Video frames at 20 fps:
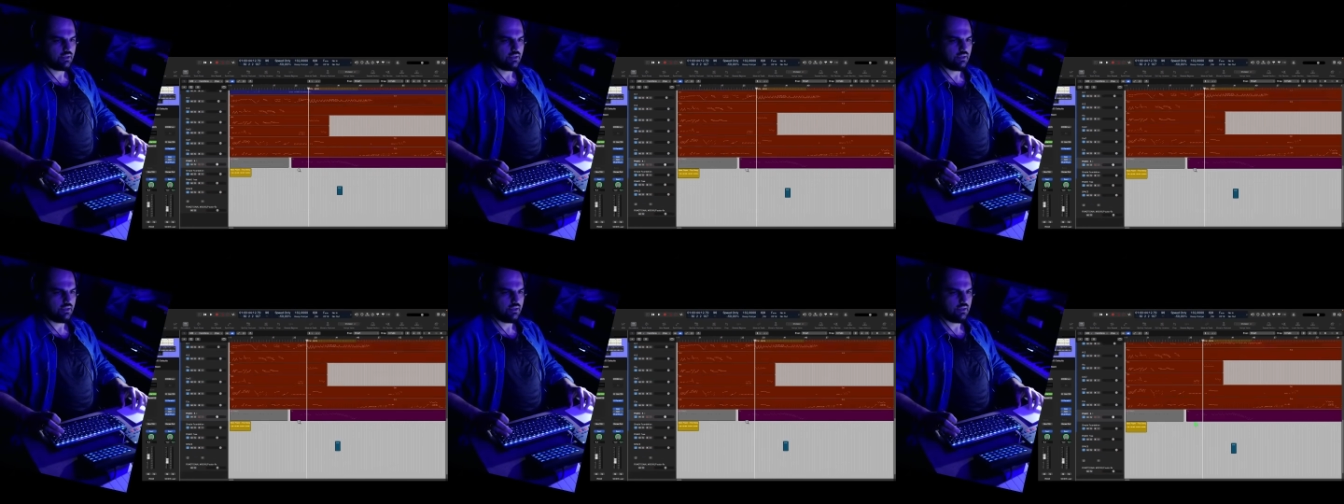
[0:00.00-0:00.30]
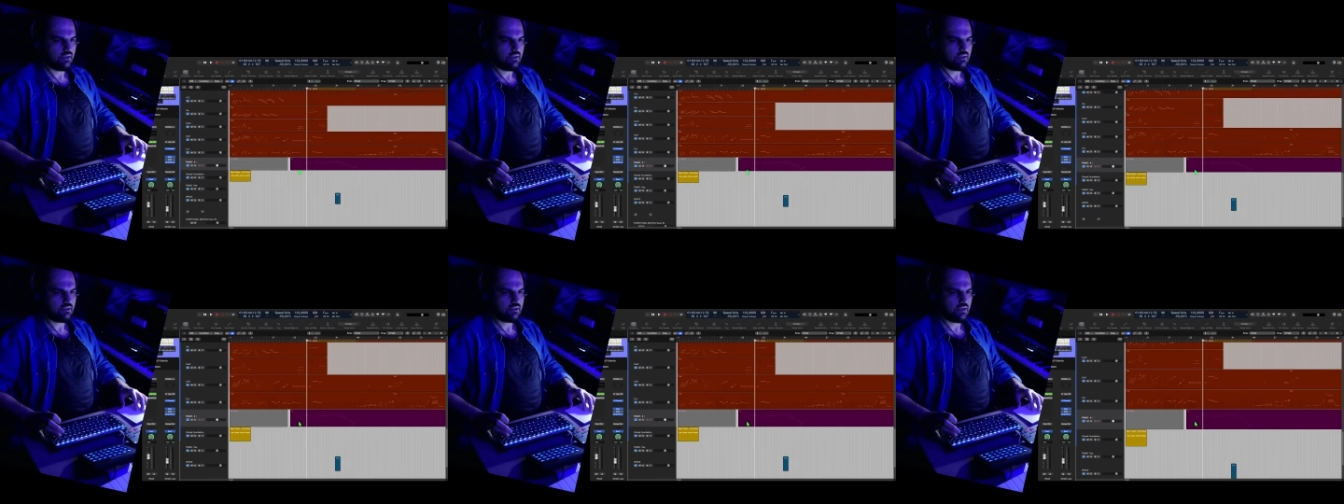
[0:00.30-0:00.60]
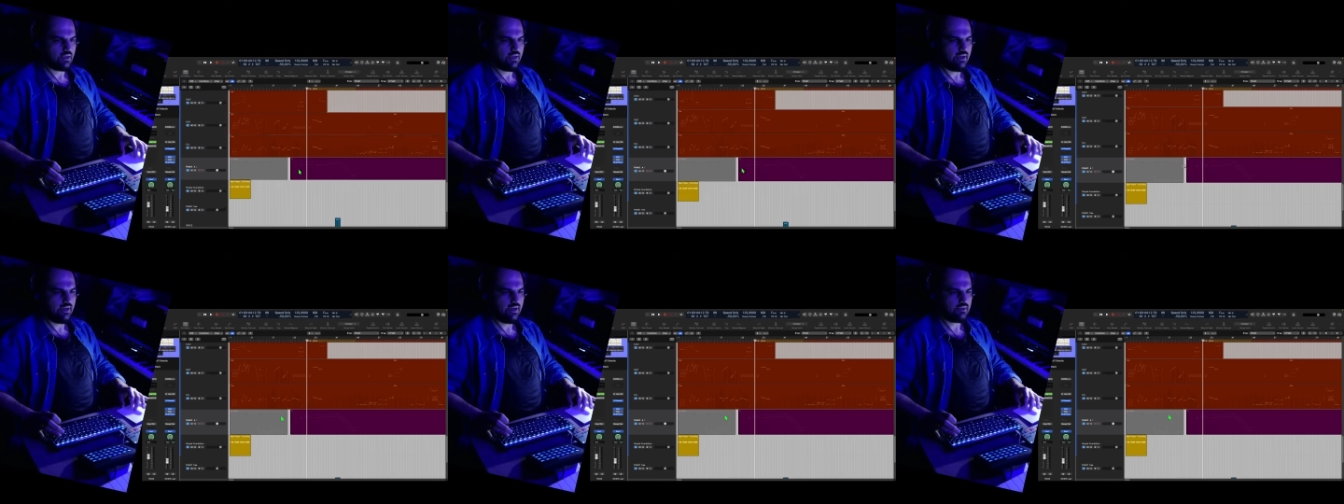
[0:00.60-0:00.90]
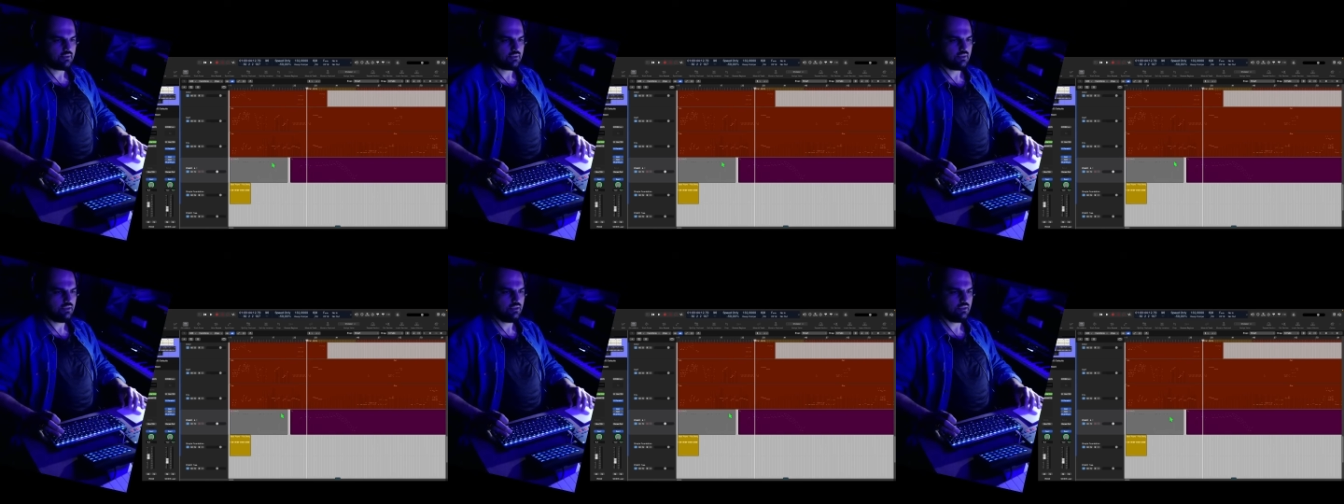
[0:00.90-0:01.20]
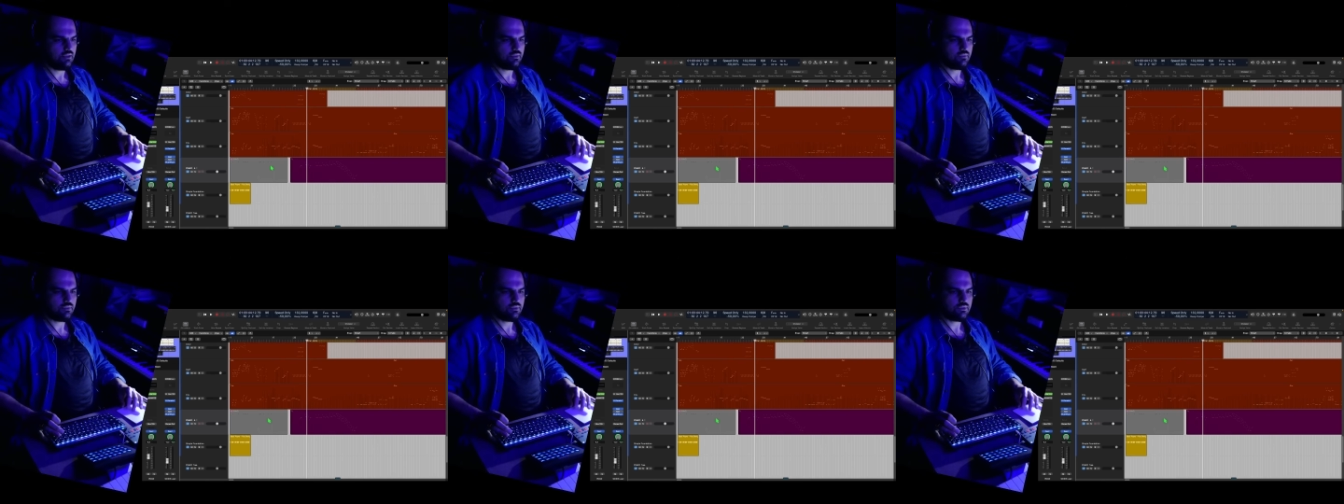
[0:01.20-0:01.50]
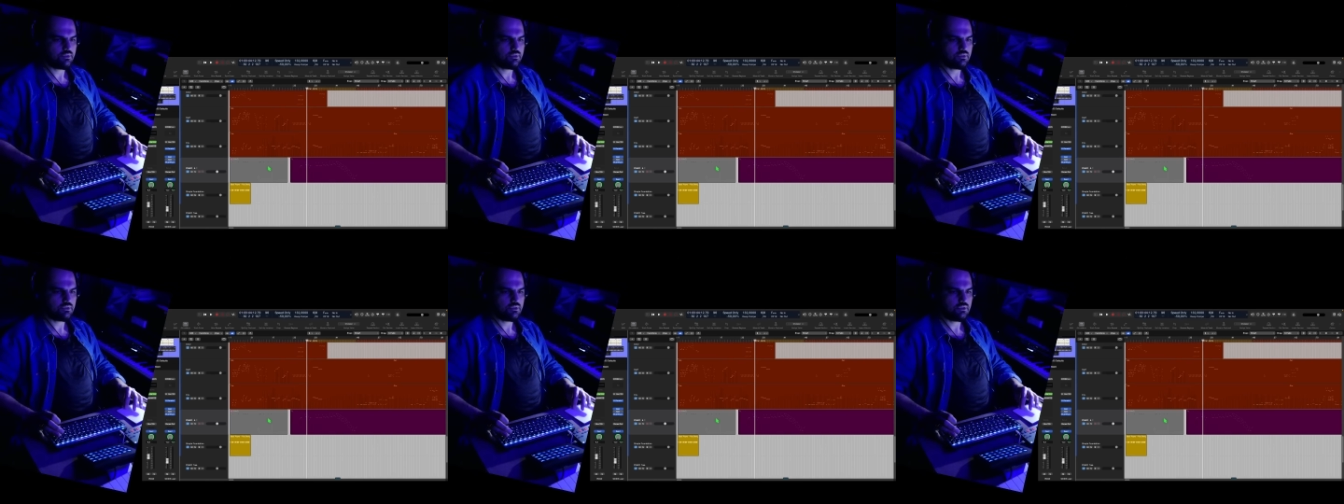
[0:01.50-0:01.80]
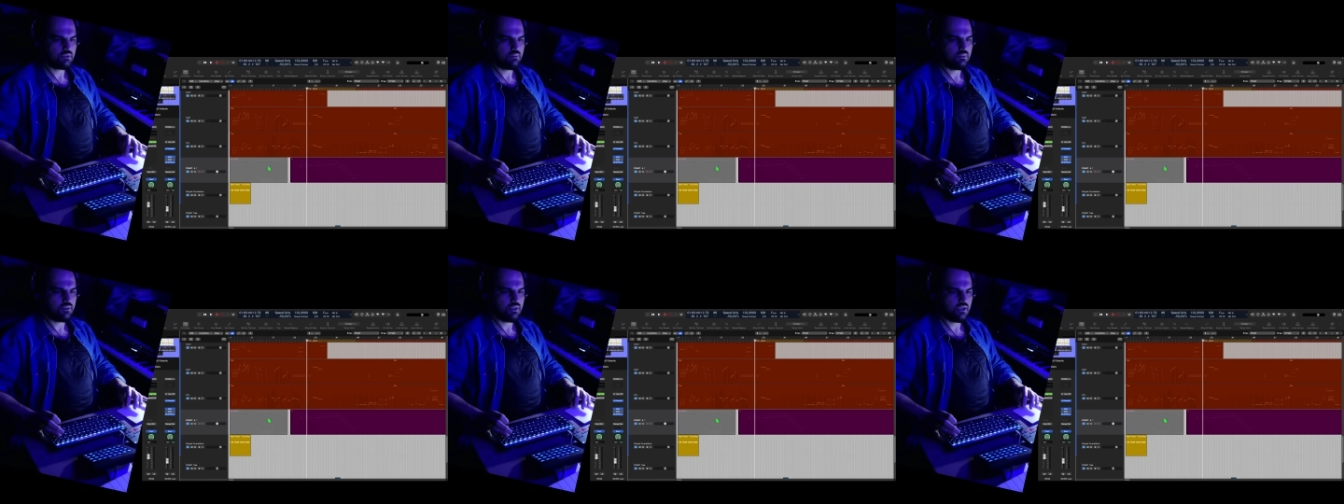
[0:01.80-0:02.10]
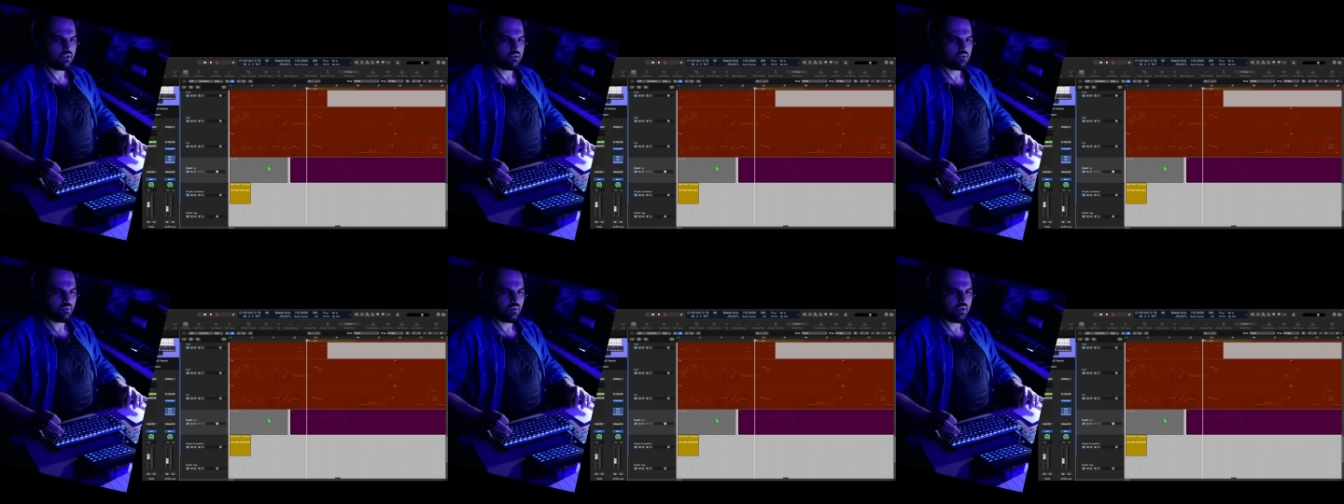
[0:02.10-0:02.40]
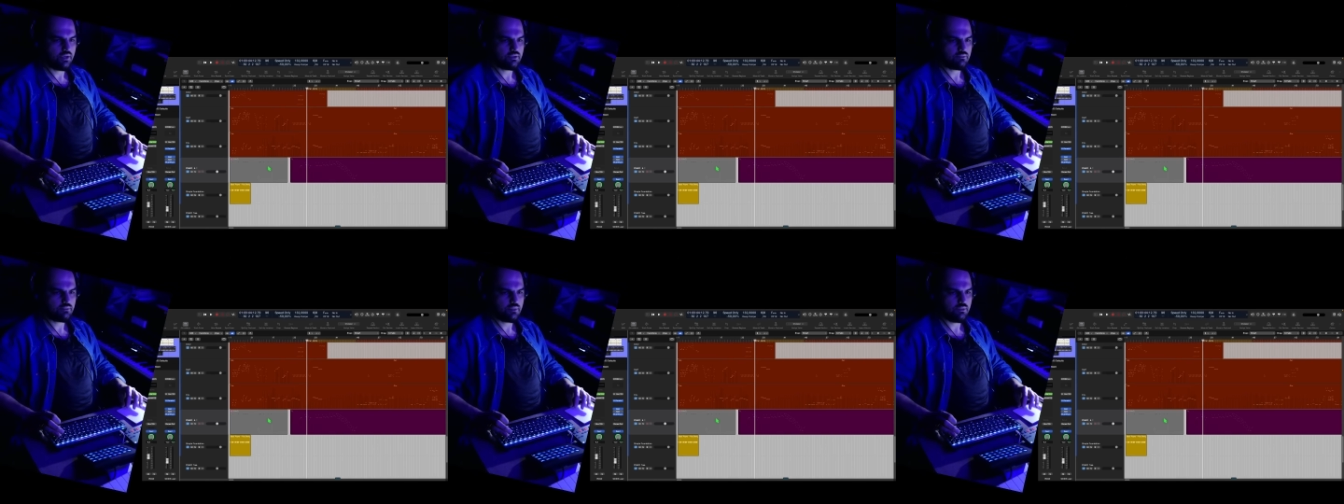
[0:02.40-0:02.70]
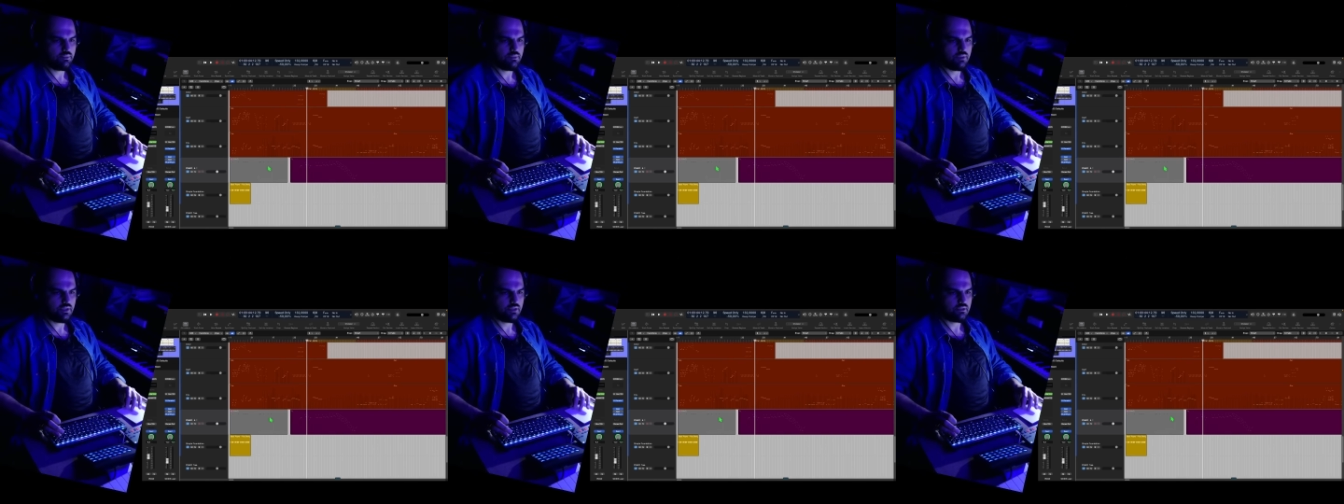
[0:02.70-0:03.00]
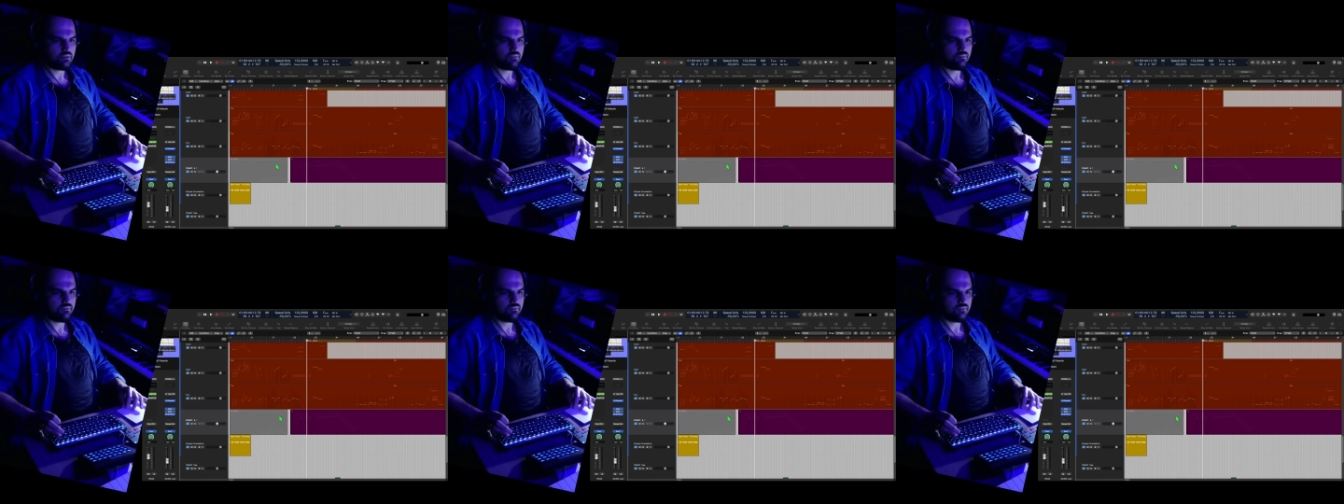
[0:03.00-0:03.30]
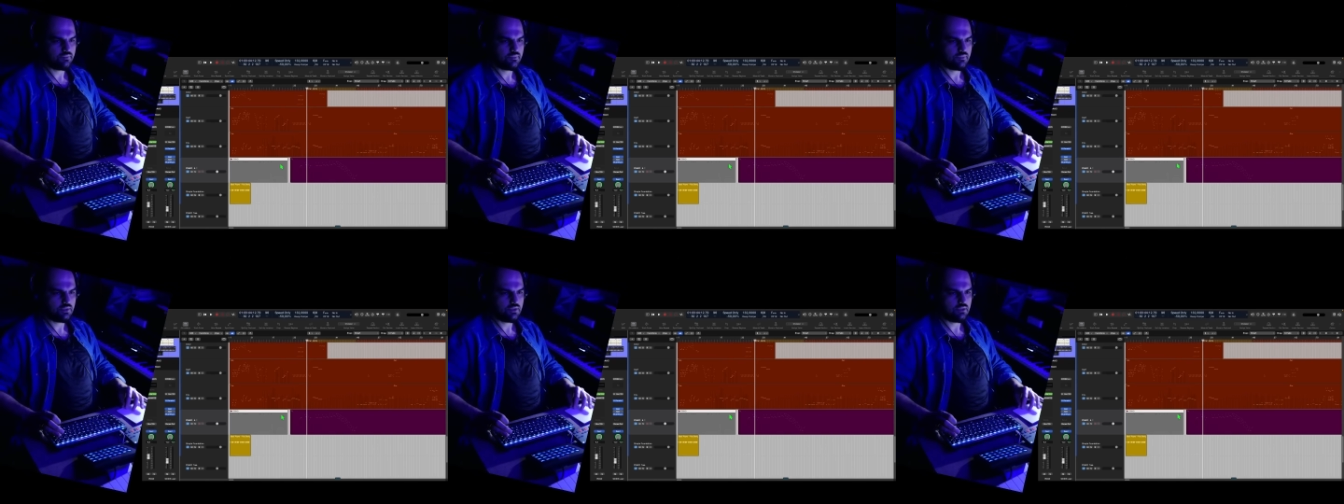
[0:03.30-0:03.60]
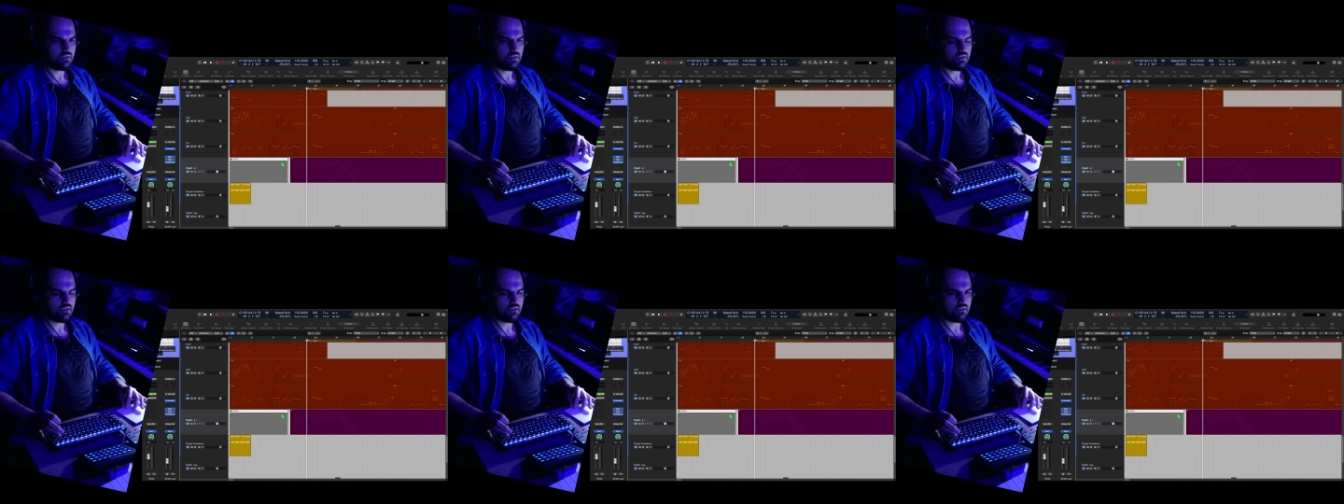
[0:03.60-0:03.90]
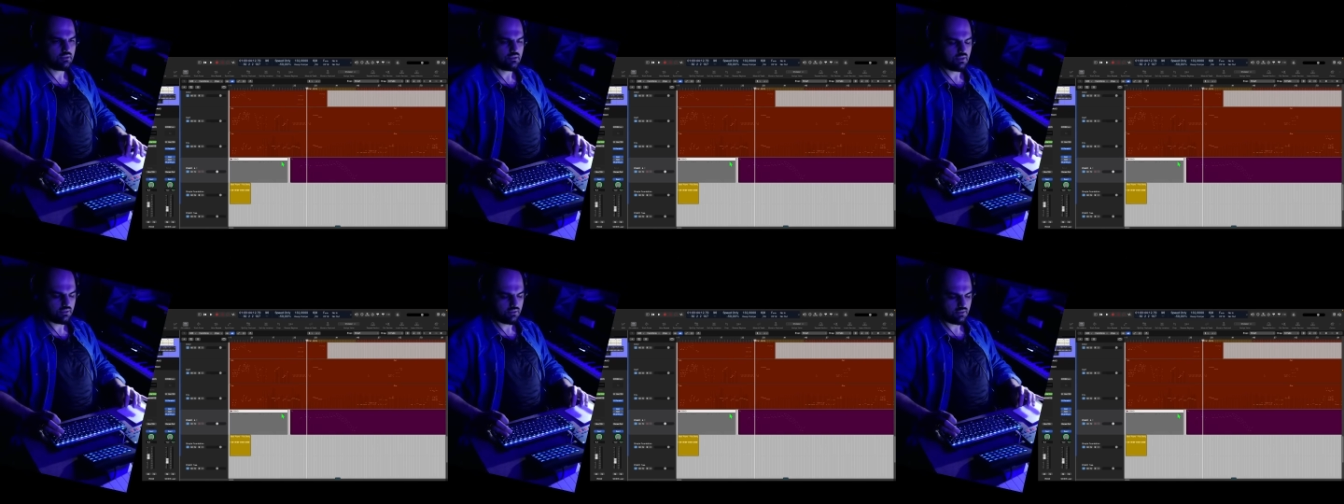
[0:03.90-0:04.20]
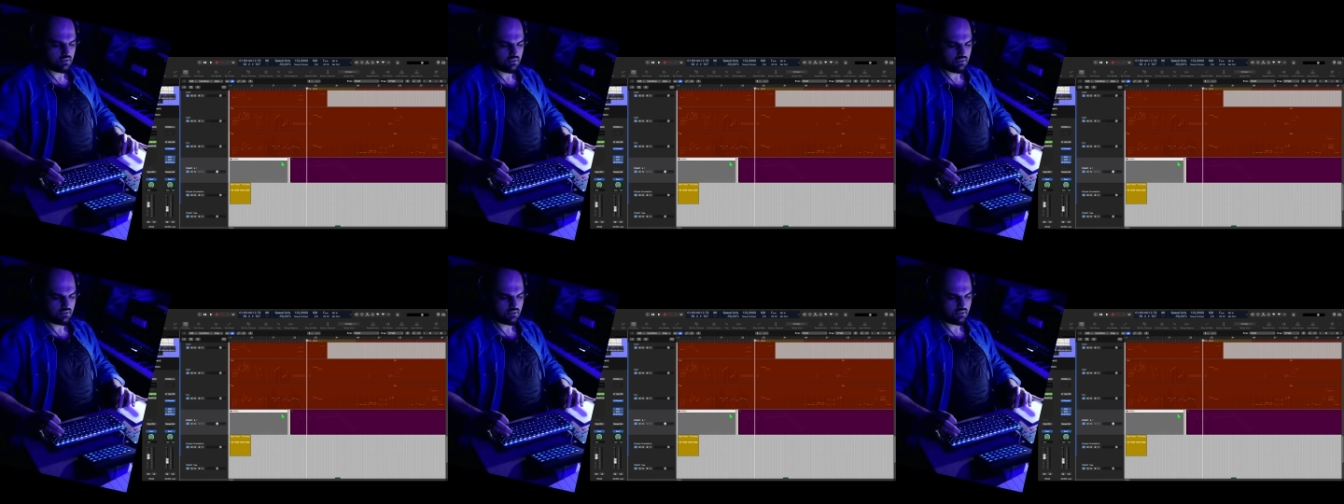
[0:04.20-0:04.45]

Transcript: And I had here, so the piano, where is my piano? Did I delete?